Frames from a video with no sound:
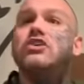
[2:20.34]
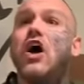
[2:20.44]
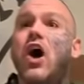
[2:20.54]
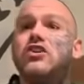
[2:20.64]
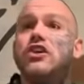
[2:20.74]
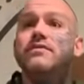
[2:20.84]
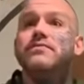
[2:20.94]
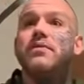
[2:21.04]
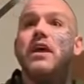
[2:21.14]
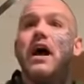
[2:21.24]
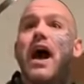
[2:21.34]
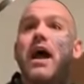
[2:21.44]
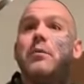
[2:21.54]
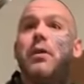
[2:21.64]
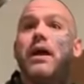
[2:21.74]
sergeant
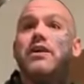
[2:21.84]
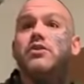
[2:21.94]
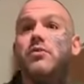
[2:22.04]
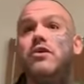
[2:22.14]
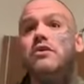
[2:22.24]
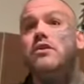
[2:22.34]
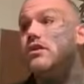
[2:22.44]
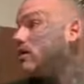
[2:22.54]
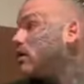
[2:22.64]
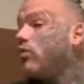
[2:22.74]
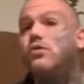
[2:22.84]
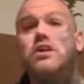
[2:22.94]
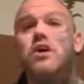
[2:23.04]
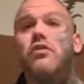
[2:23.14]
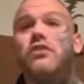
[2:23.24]
and a policeman walked
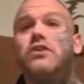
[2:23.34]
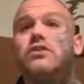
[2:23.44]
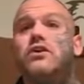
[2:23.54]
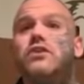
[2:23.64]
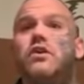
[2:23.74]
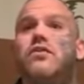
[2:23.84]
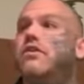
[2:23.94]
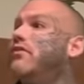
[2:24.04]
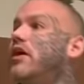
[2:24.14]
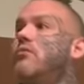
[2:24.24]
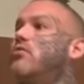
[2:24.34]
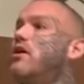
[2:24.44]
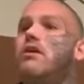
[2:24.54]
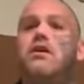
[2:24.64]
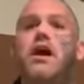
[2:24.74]
in the office. So I'm thinking, fucking
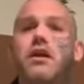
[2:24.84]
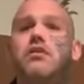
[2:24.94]
brilliant. They